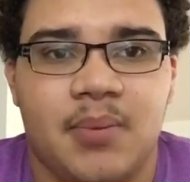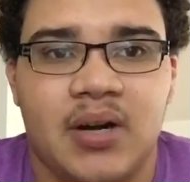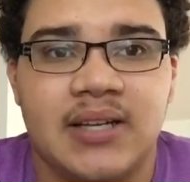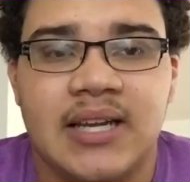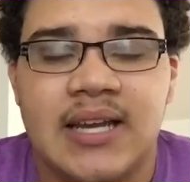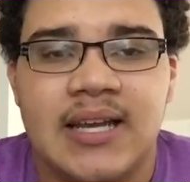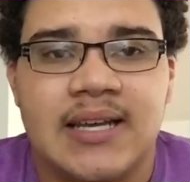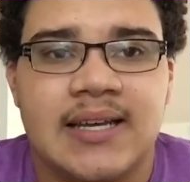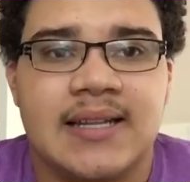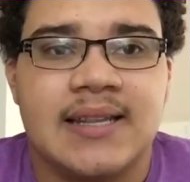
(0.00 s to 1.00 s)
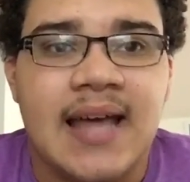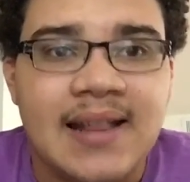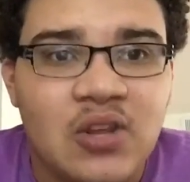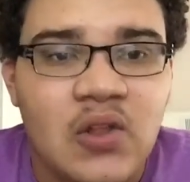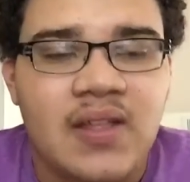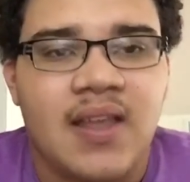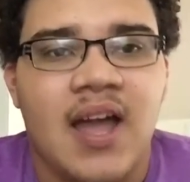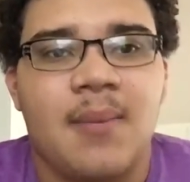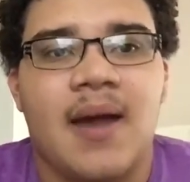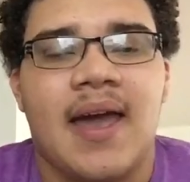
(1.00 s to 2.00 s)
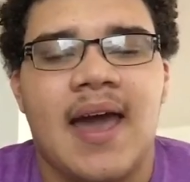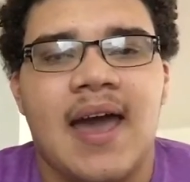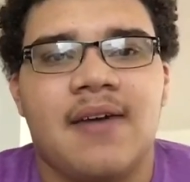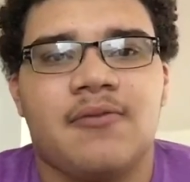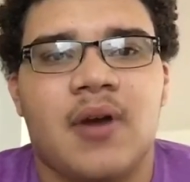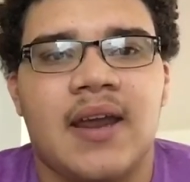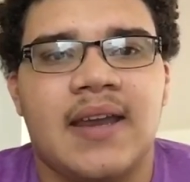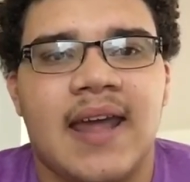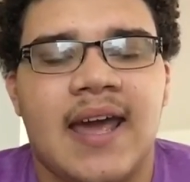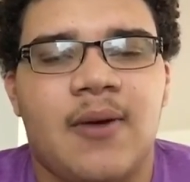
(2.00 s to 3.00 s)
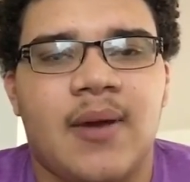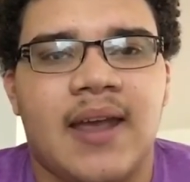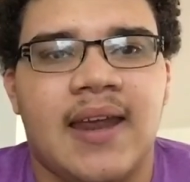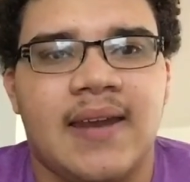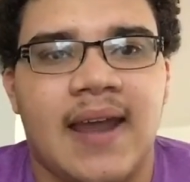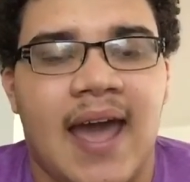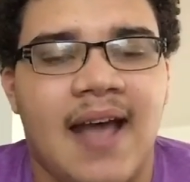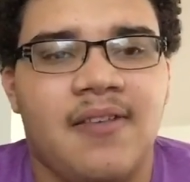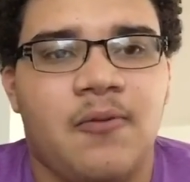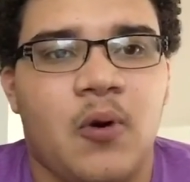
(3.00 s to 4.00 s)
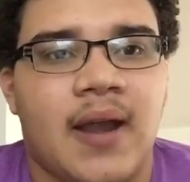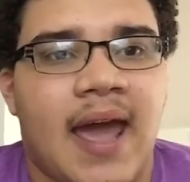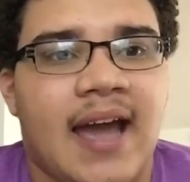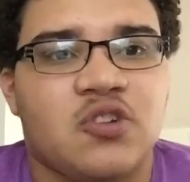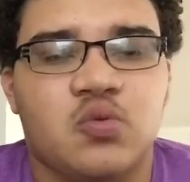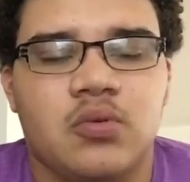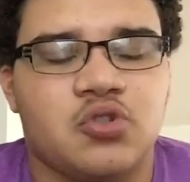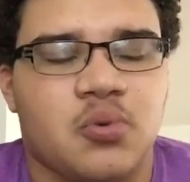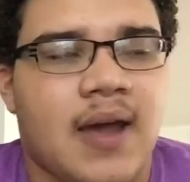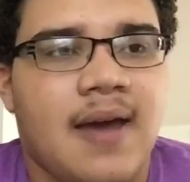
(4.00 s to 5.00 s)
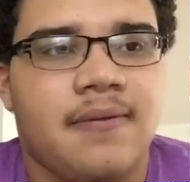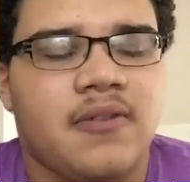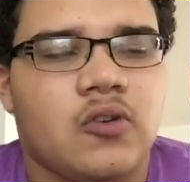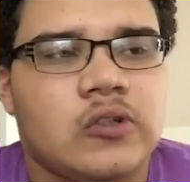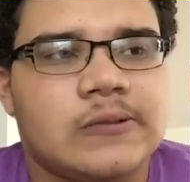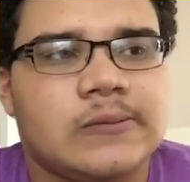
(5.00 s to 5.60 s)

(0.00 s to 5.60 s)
But that's all the time I have right now, and as for an actual draft,